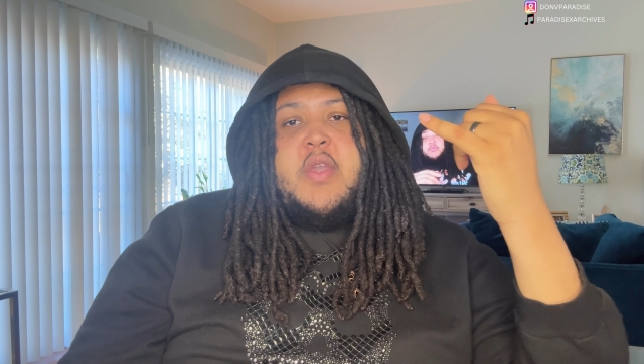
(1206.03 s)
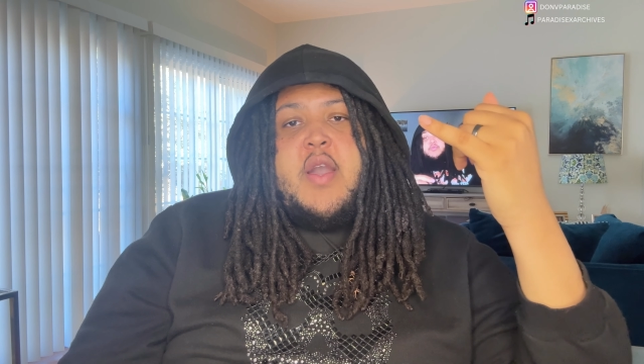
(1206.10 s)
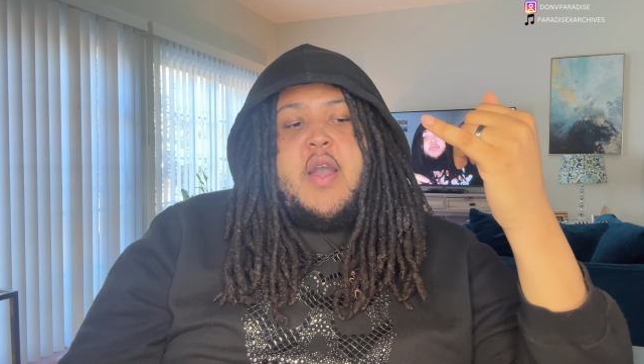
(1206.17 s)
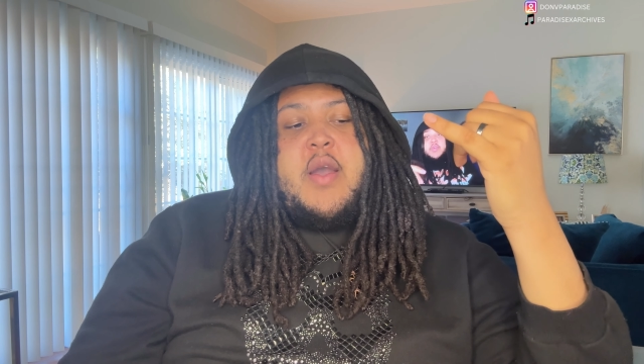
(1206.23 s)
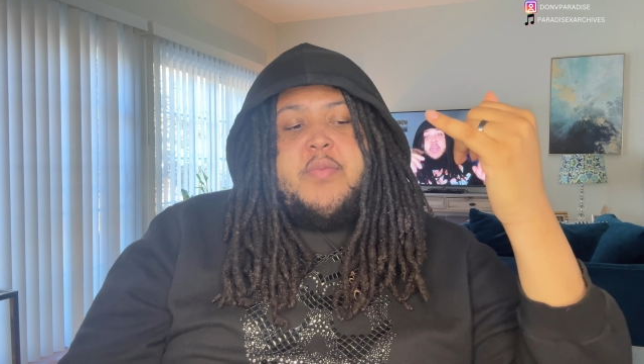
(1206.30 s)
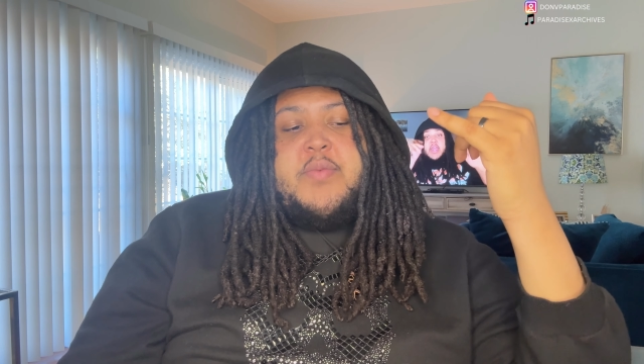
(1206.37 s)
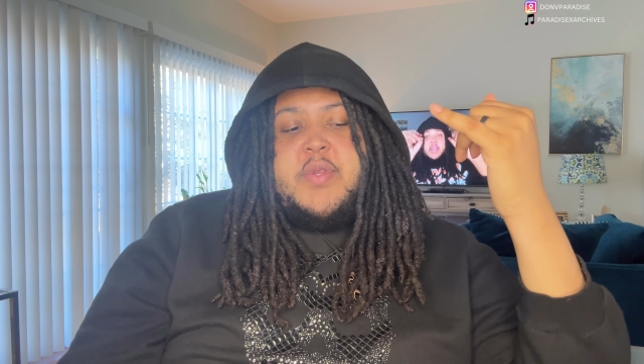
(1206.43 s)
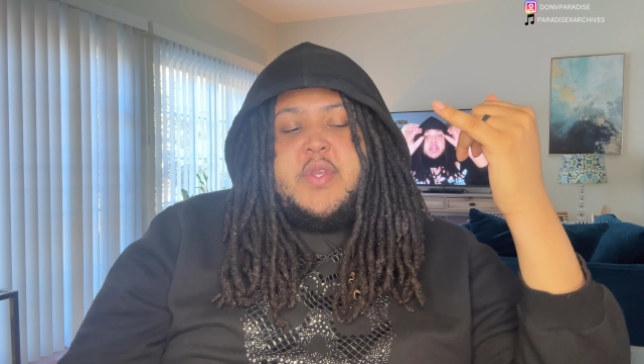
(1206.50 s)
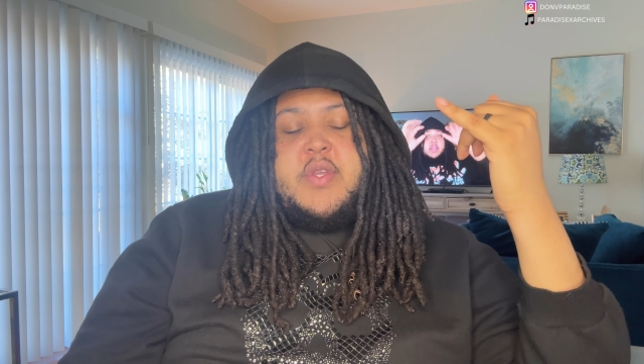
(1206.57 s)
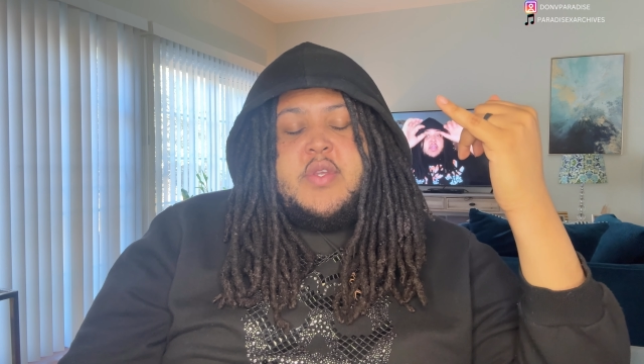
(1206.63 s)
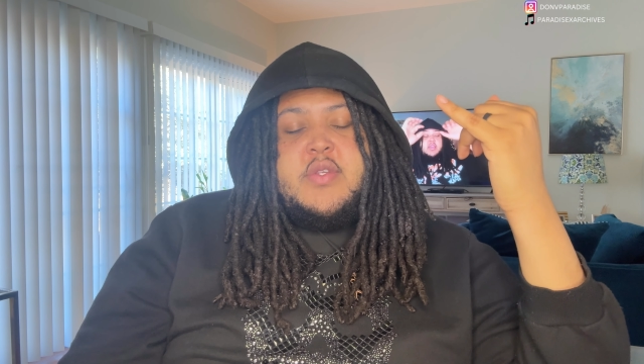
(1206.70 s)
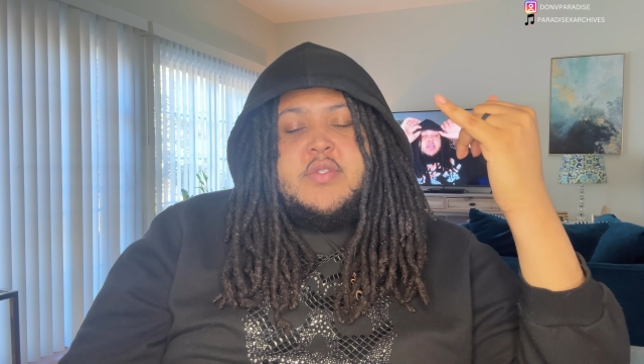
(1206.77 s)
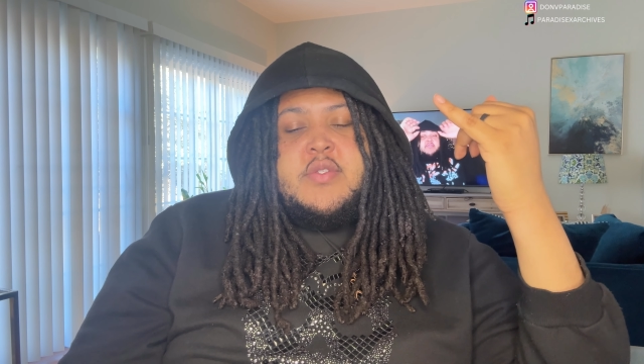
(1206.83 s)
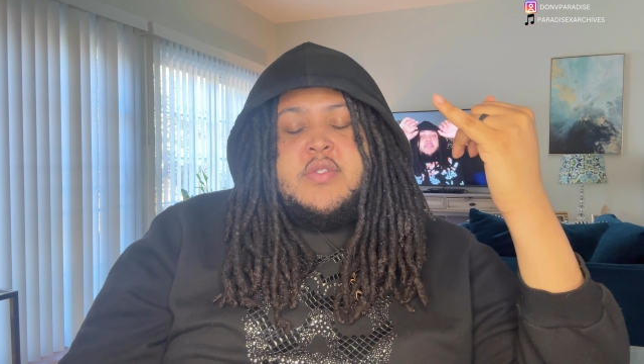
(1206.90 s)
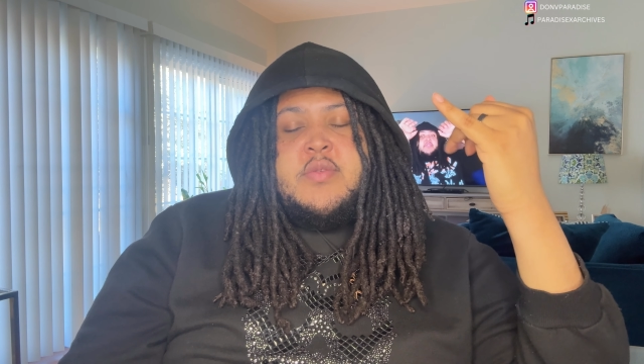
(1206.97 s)

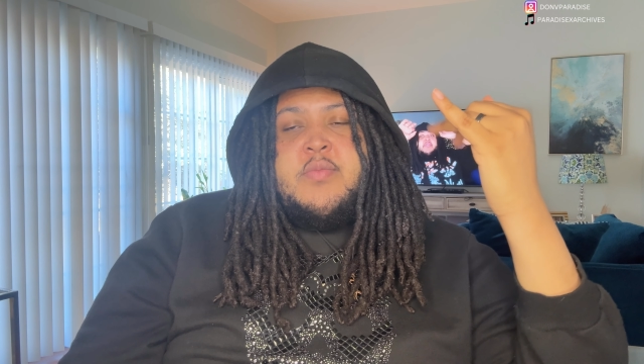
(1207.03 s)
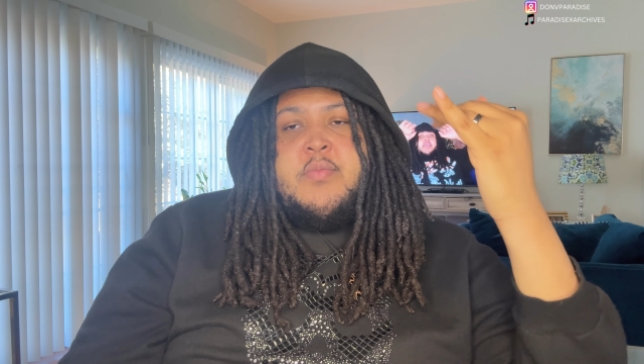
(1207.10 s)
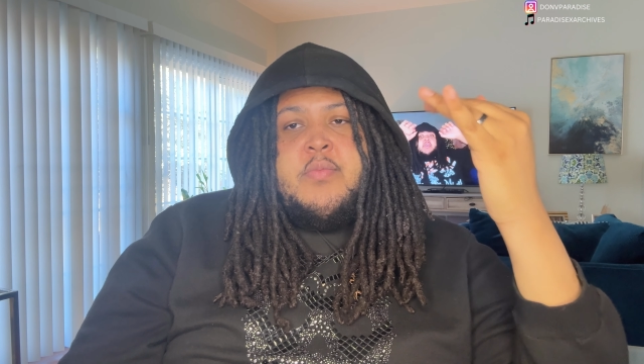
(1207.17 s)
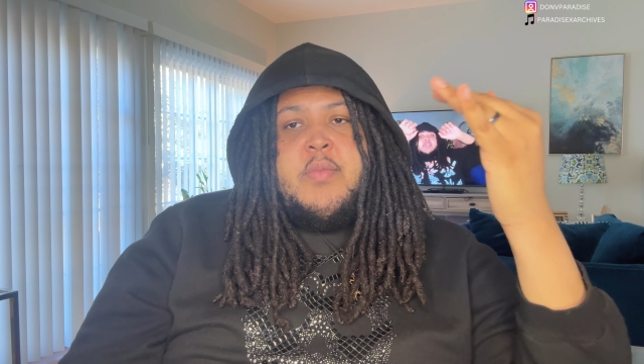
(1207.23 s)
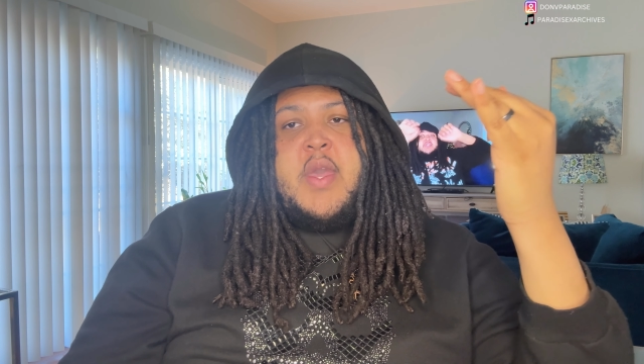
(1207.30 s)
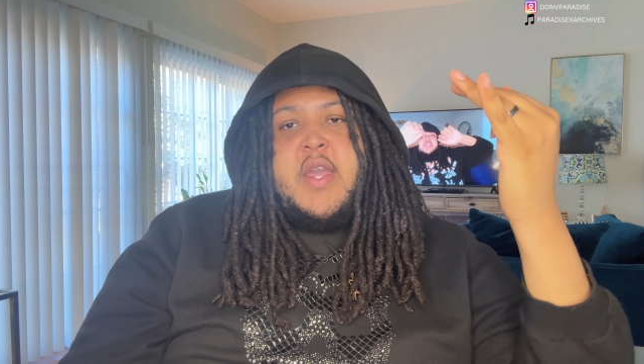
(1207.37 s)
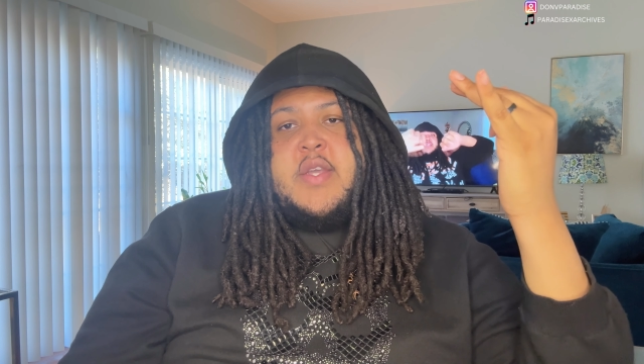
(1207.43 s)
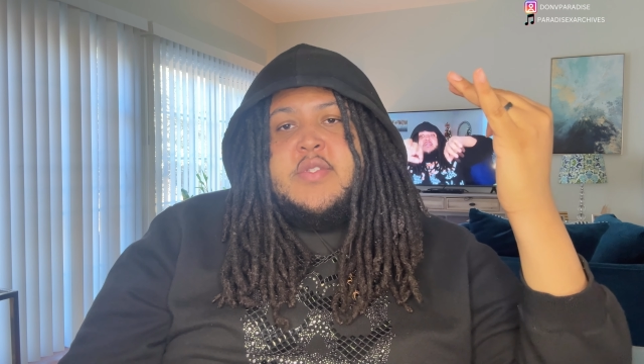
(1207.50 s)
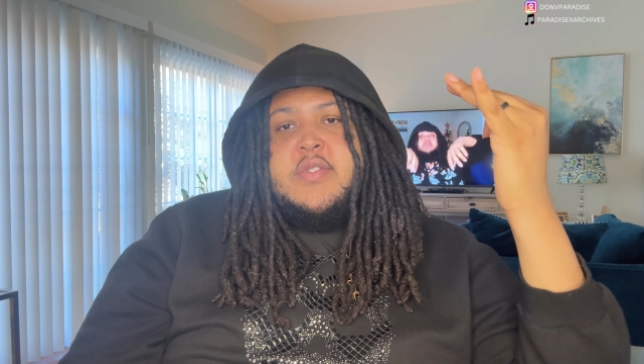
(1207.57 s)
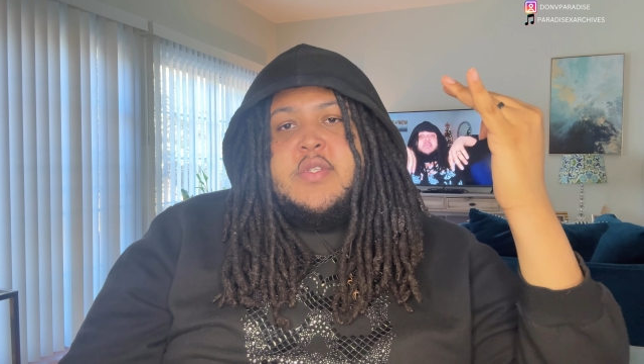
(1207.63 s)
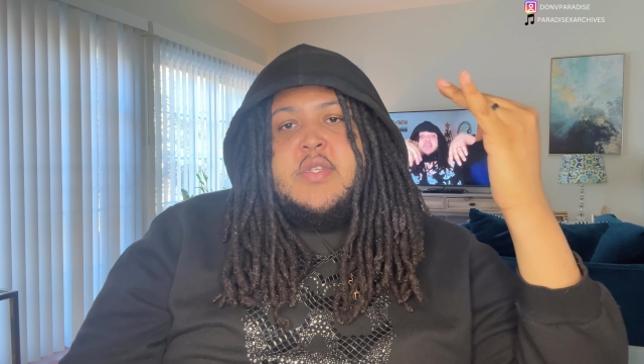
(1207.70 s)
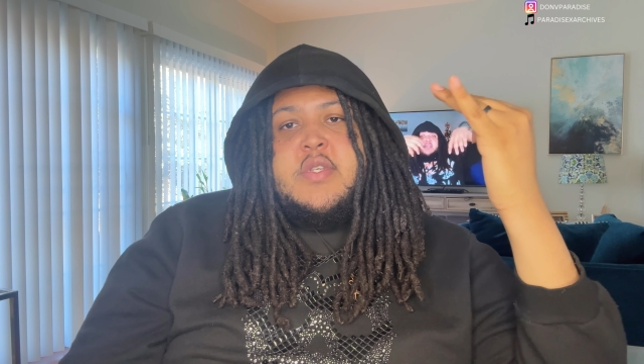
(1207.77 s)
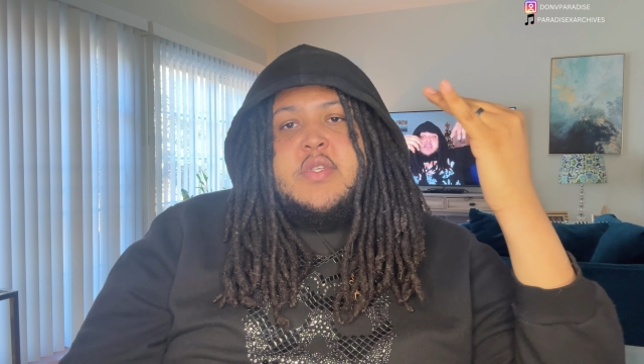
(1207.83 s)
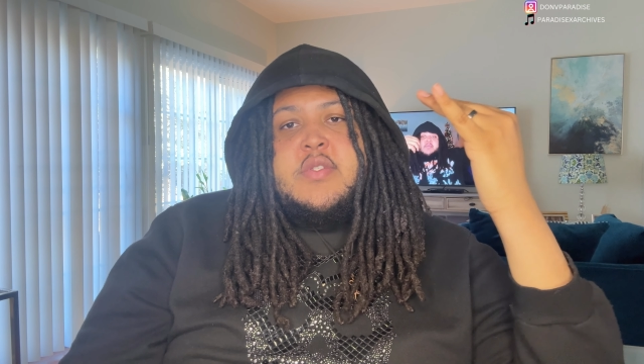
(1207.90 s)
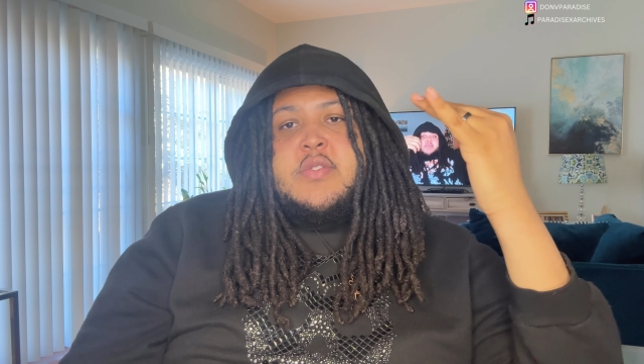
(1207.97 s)
optics,
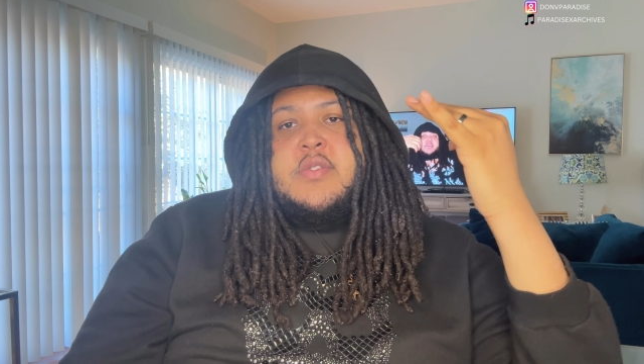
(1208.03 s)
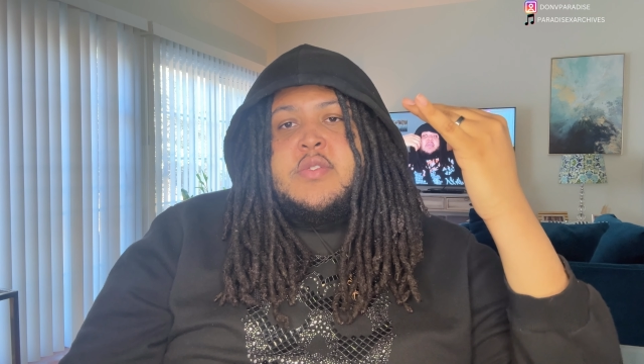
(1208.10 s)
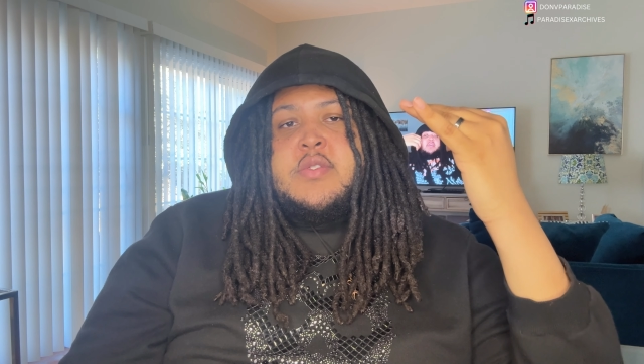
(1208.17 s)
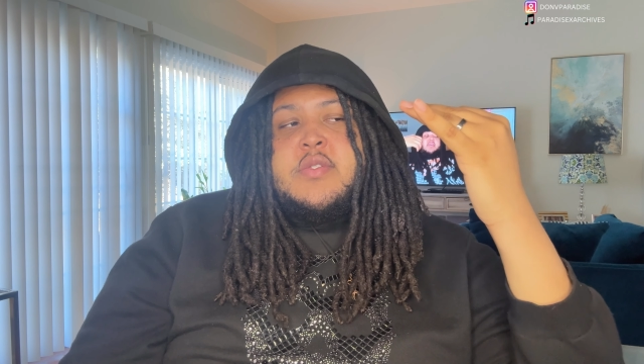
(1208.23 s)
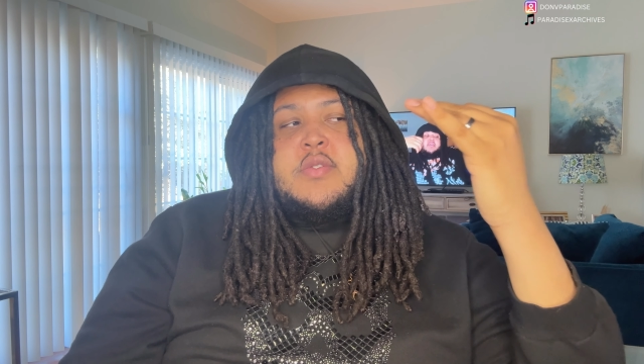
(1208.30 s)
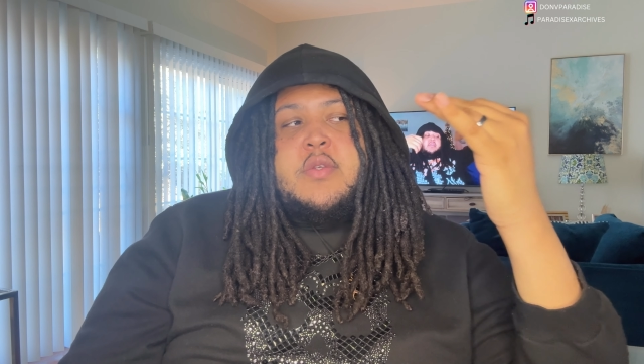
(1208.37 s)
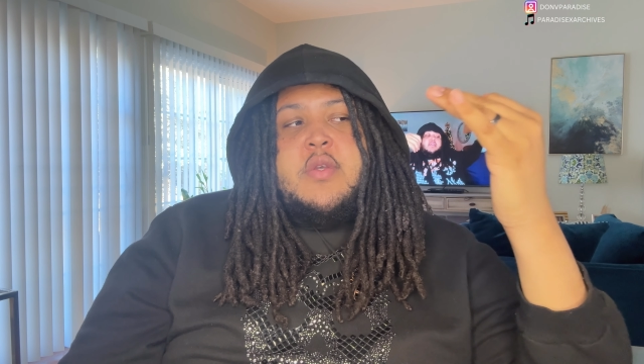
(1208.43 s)
magazines,